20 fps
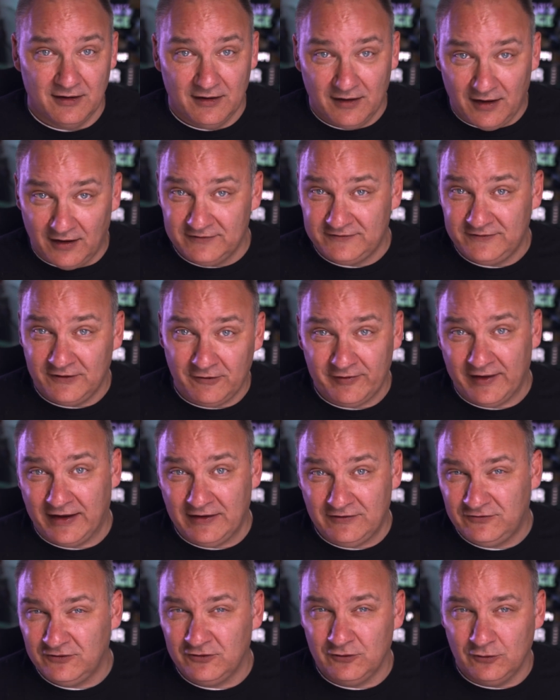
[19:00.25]
Until they
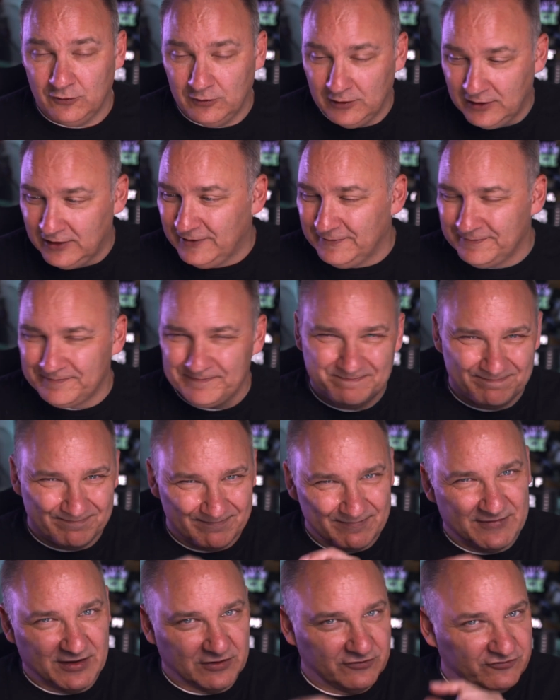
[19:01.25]
do,
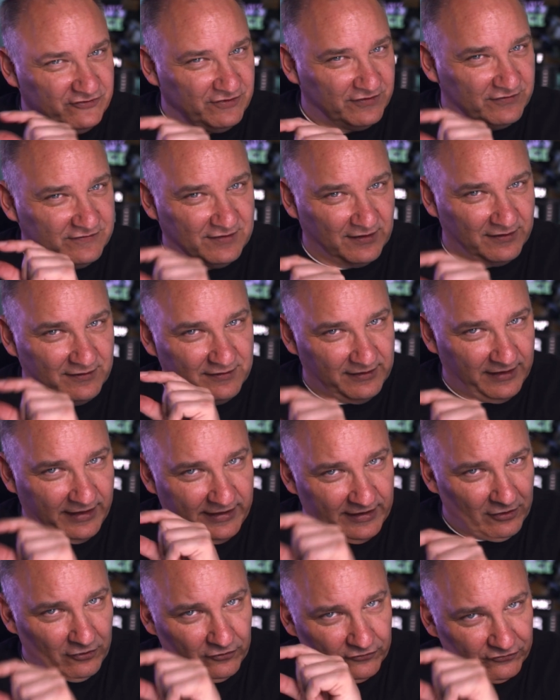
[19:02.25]
they're just a
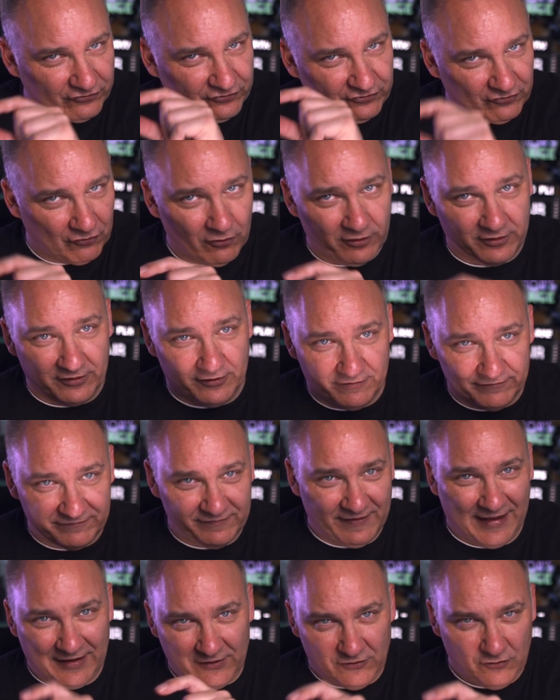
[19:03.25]
little short of
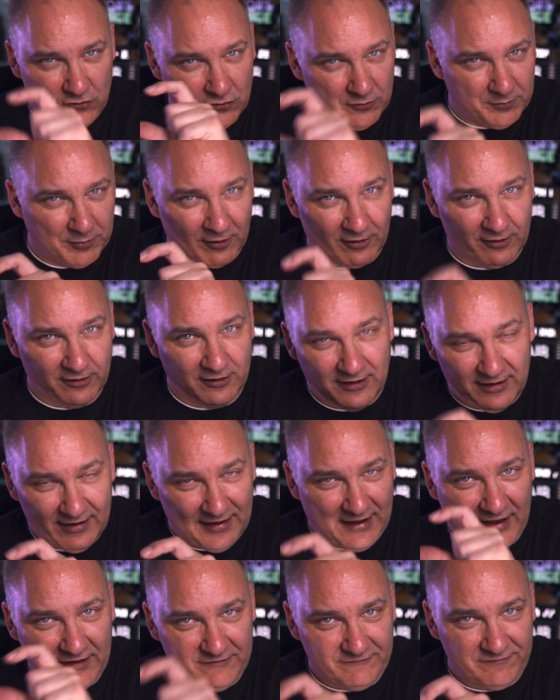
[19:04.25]
that Uber
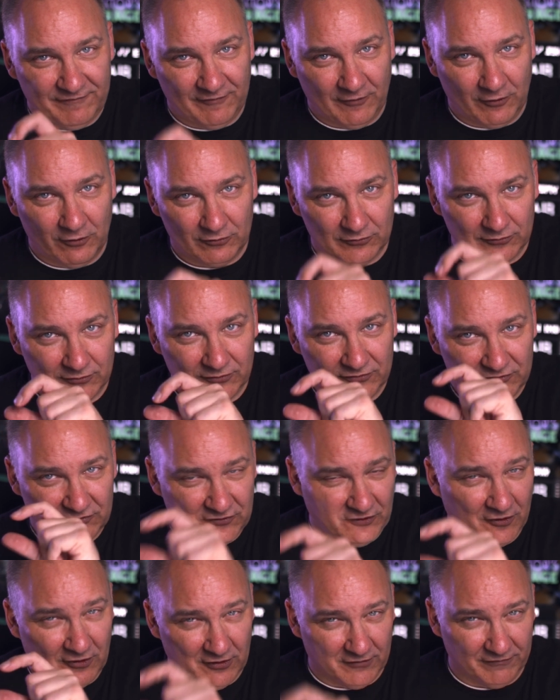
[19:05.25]
headphone
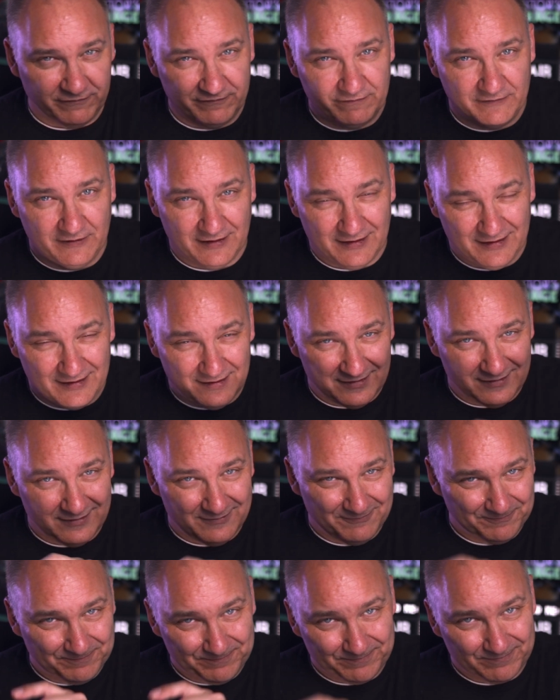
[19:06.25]
turf.
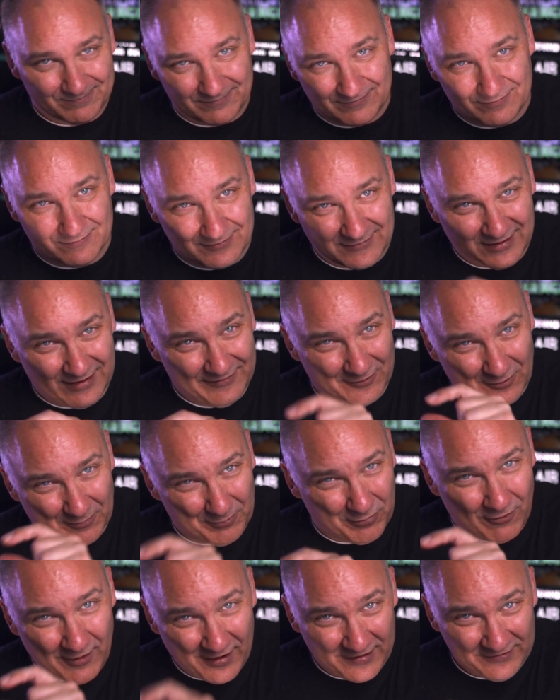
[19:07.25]
And they're
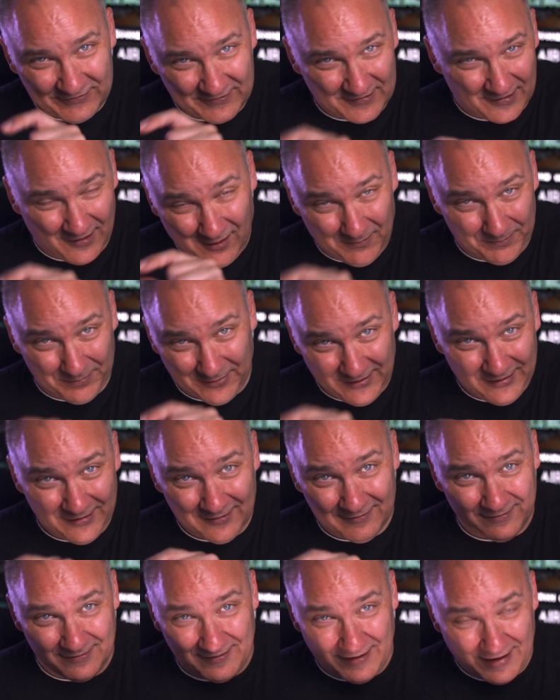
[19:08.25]
priced up
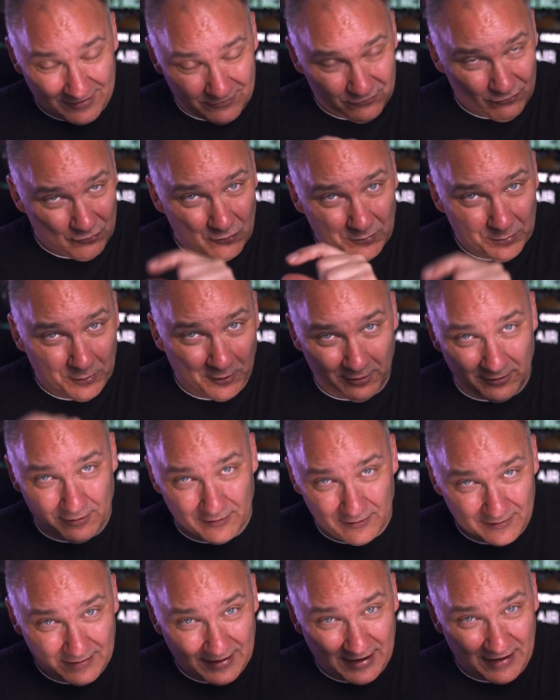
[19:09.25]
in that Uber
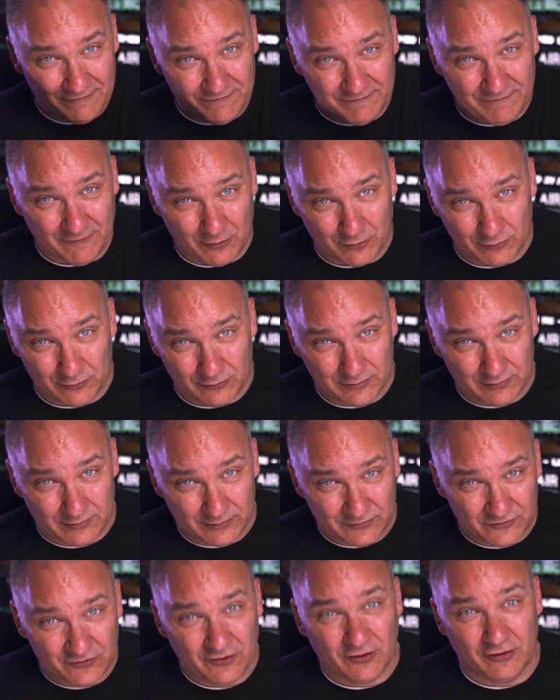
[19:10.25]
headphone
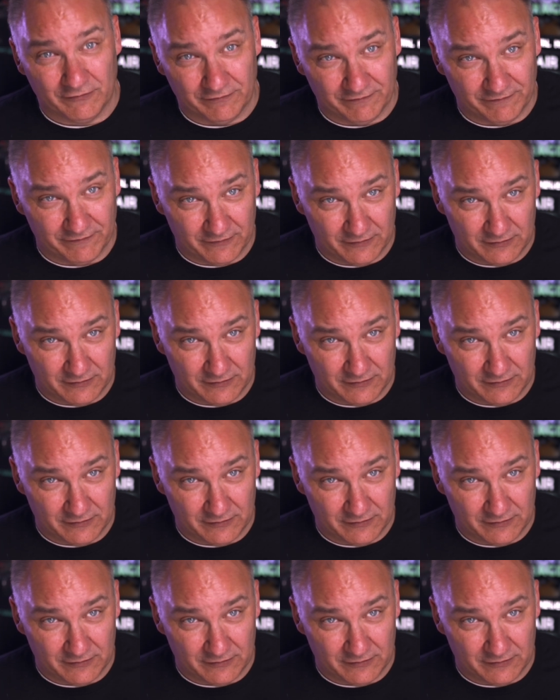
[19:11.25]
turf.